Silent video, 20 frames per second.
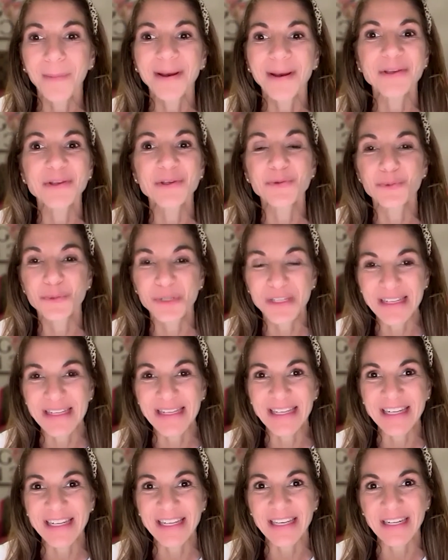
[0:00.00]
might you
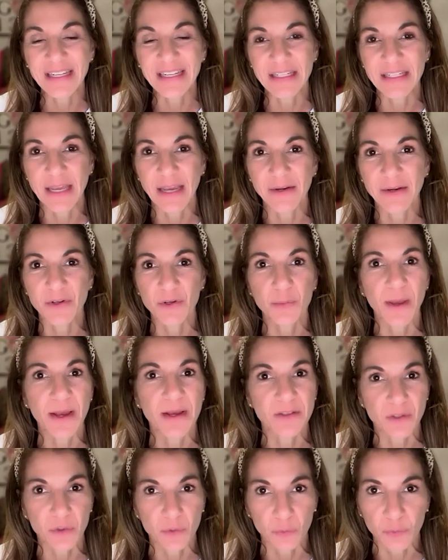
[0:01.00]
need an addendum
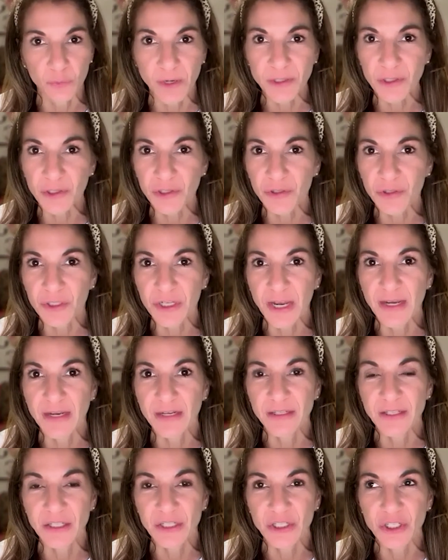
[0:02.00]
as a registered
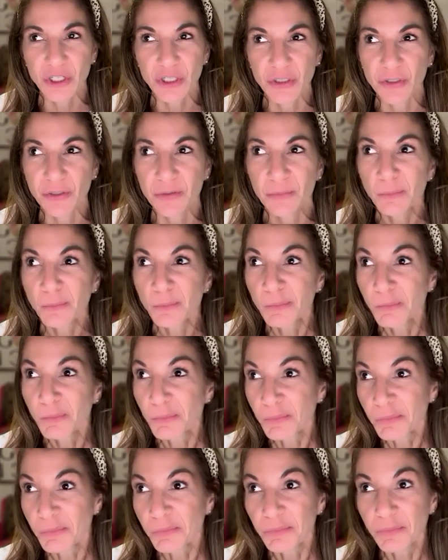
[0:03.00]
dietitian
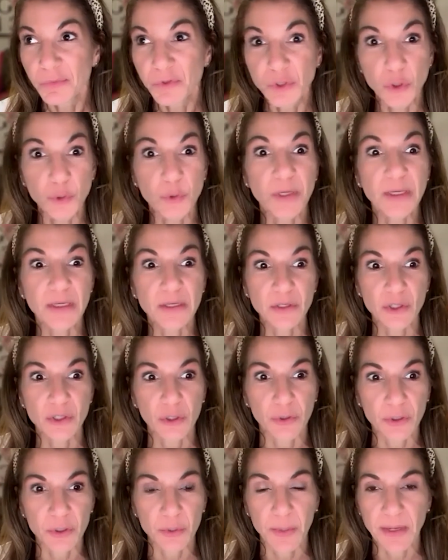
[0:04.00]
doing
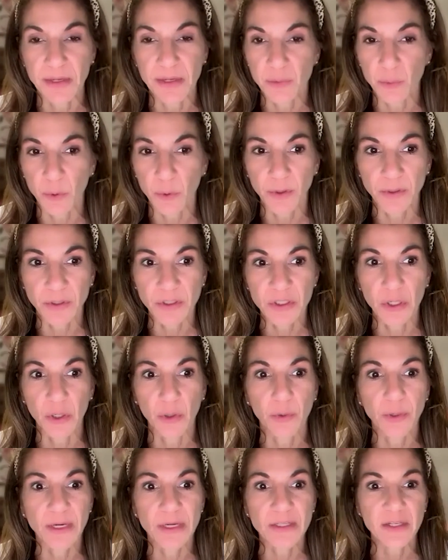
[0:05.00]
insurance-based work?
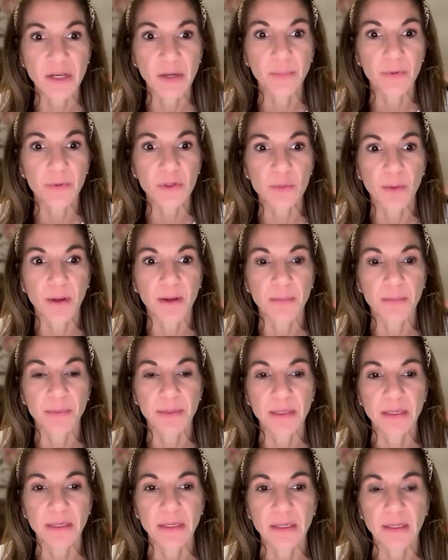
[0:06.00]
So examples might
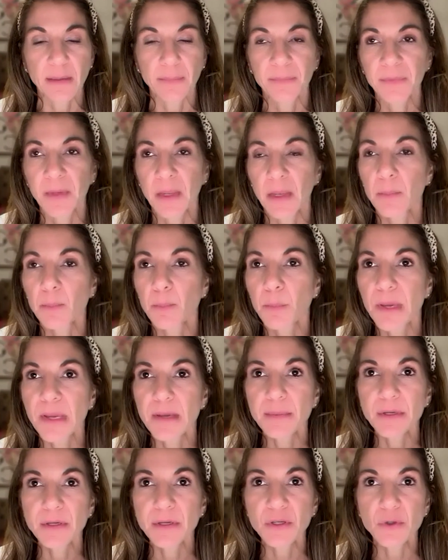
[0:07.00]
be
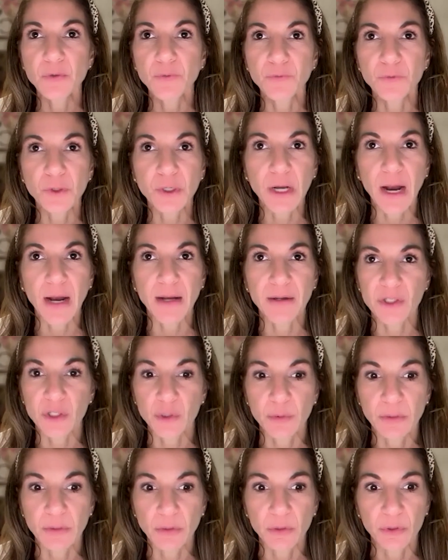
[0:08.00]
Maybe you forgot
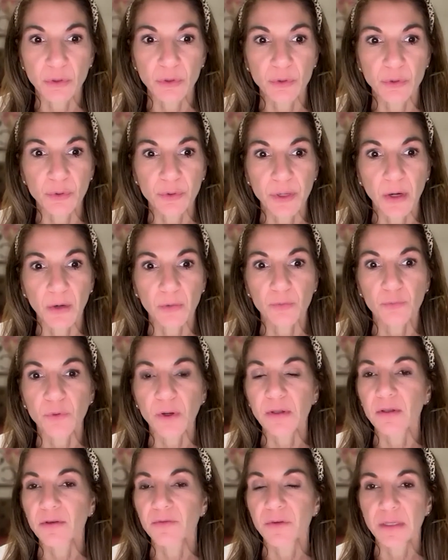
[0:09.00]
to include a
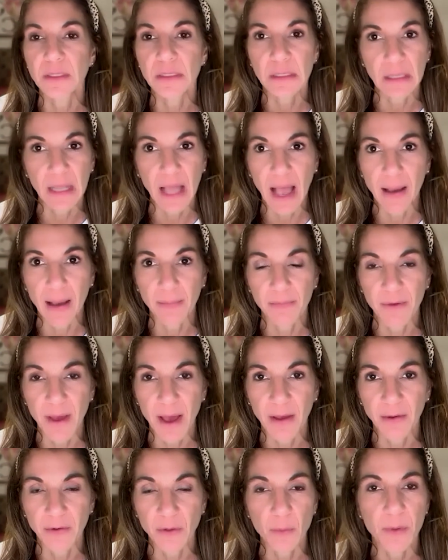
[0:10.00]
relevant lab
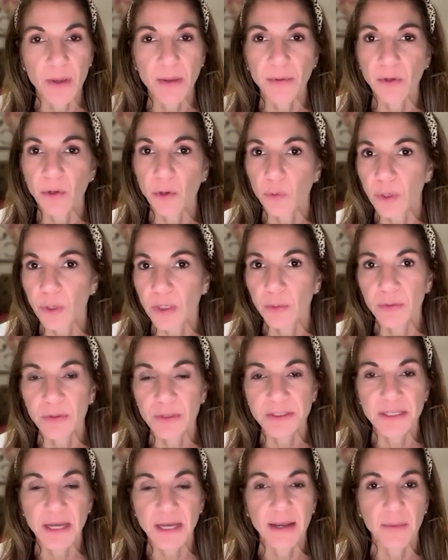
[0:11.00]
value. Maybe you're working with
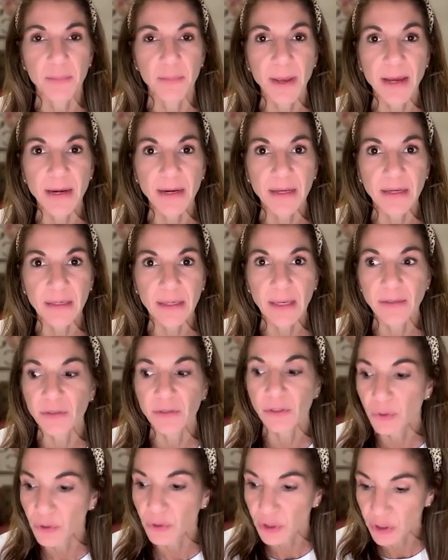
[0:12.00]
a diabetic and
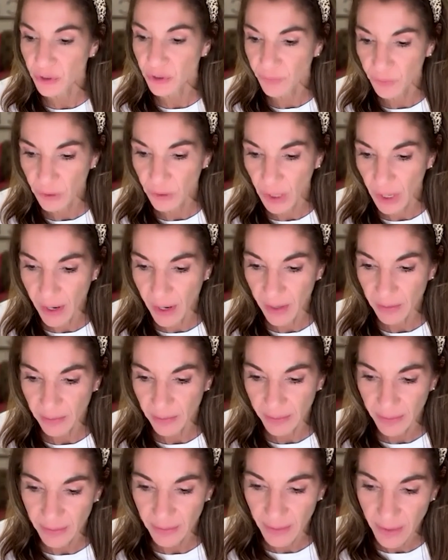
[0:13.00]
you just forgot,
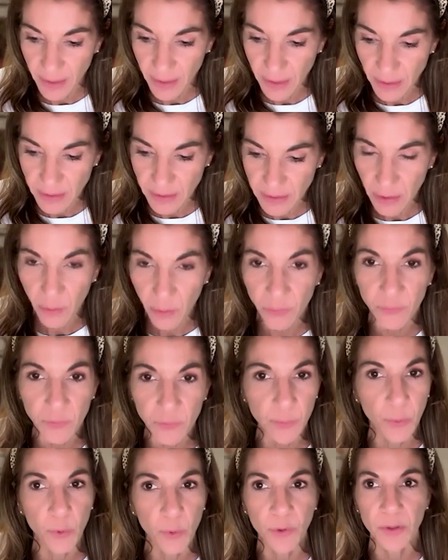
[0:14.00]
like they
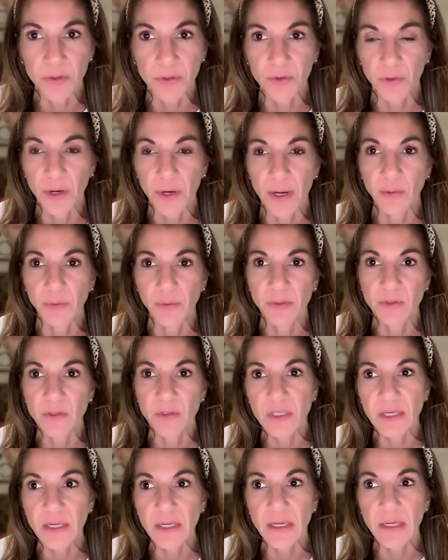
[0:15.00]
self-reported their
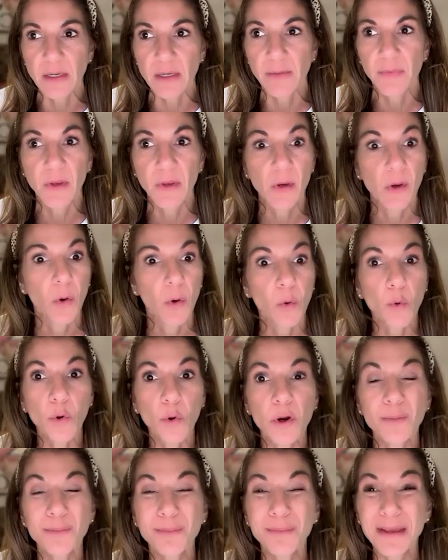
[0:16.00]
A1C,
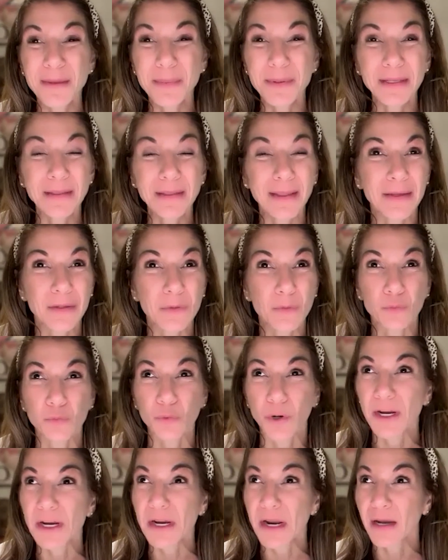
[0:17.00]
or maybe like
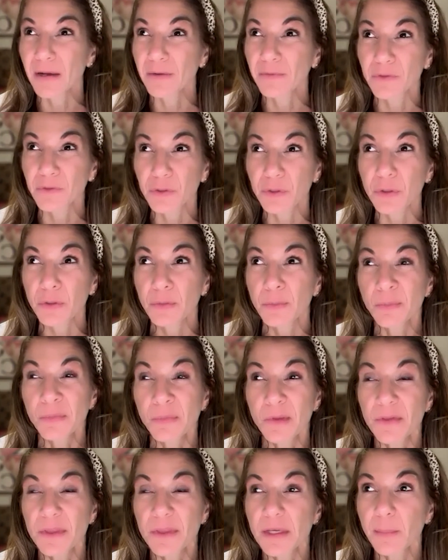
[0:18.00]
right after
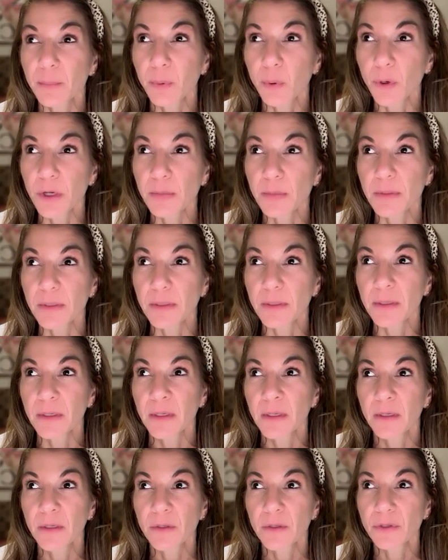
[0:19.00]
the appointment,
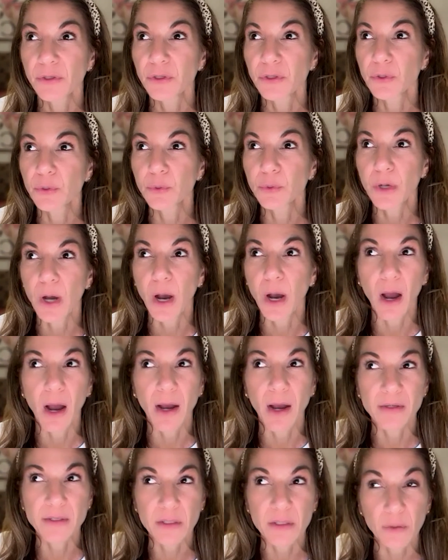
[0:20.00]
you
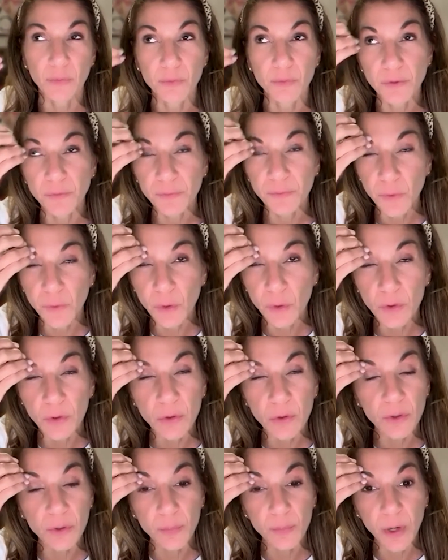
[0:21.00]
got a
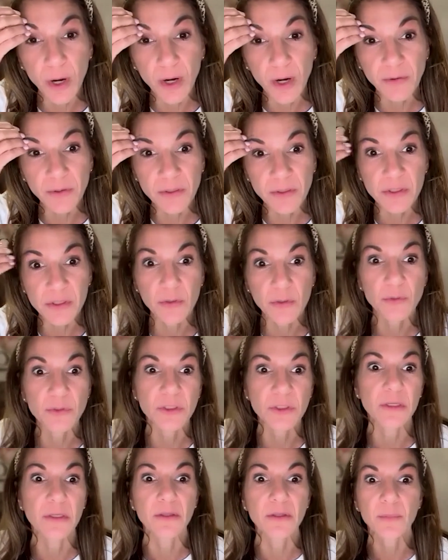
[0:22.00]
referral or progress notes,
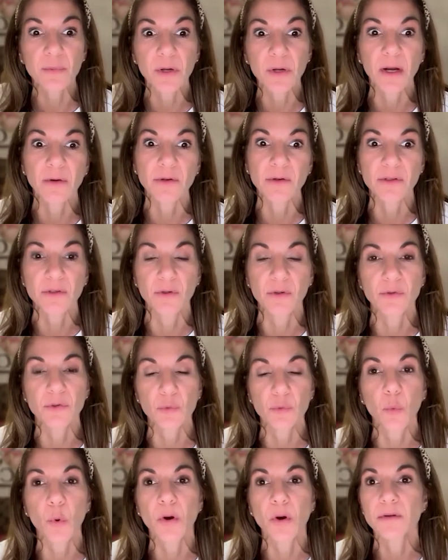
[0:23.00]
and in the progress notes
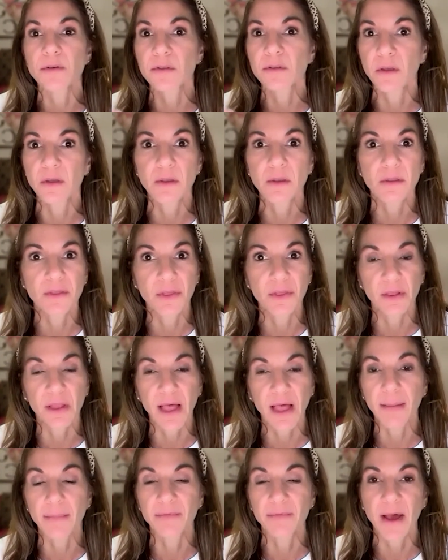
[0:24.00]
was the
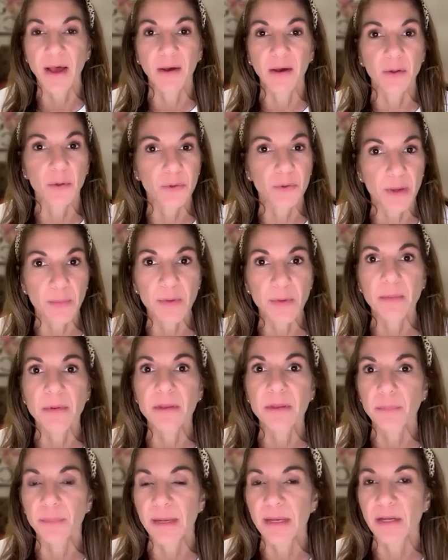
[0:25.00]
lab value that maybe
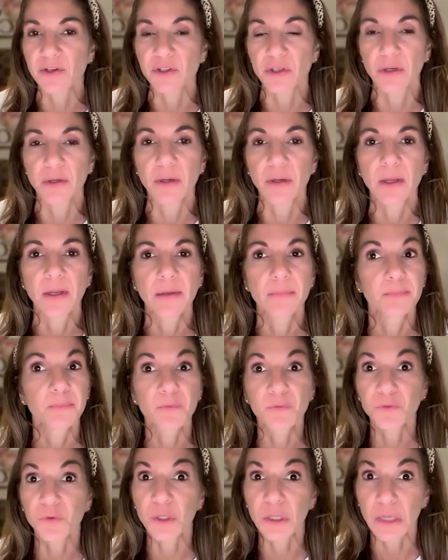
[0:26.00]
the patient
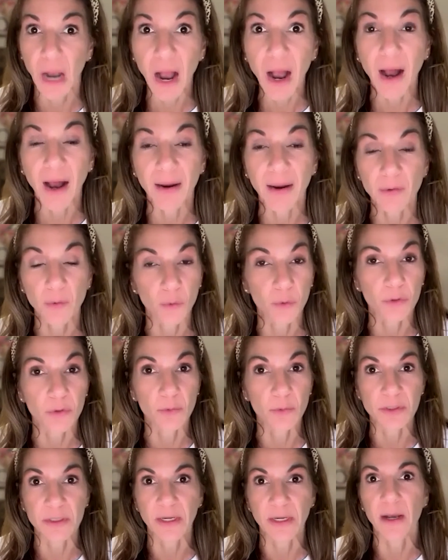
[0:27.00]
forgot, or it
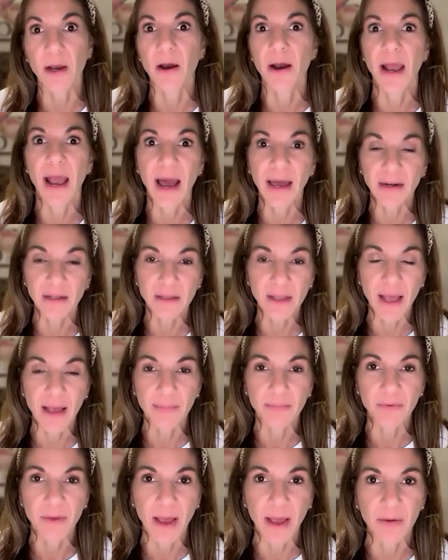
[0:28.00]
was like, oh, I had a
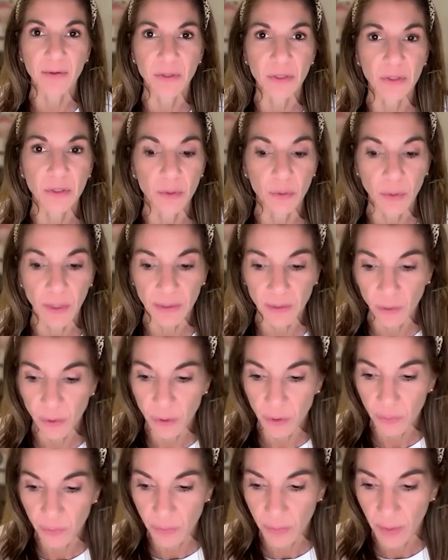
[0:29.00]
lab value, I
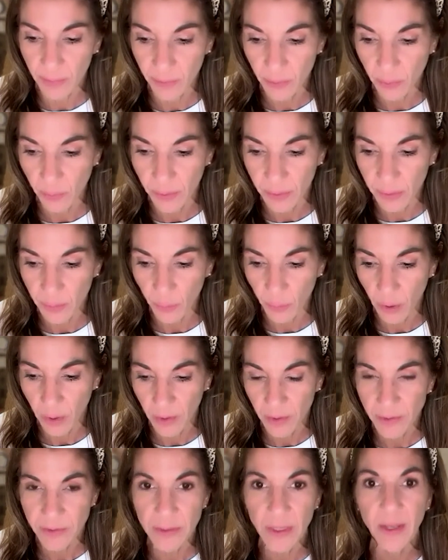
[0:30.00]
couldn't remember what it
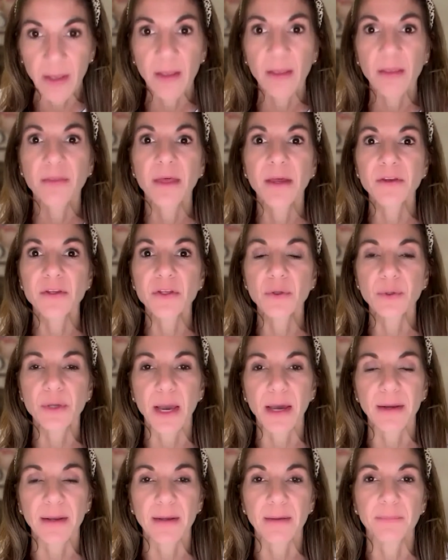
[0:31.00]
was. Then you
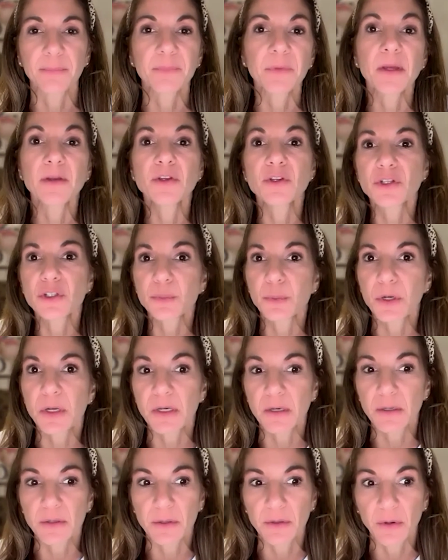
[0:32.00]
get it, and you just put
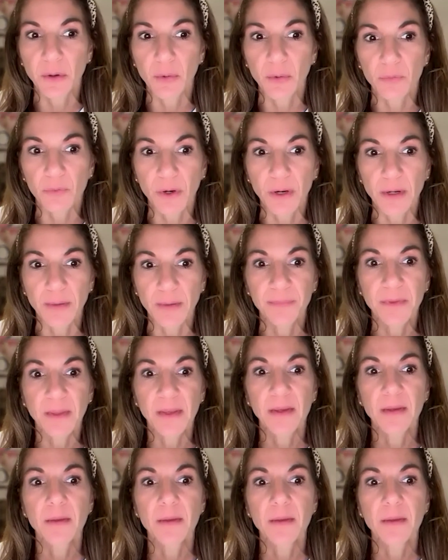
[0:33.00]
it in the note, right?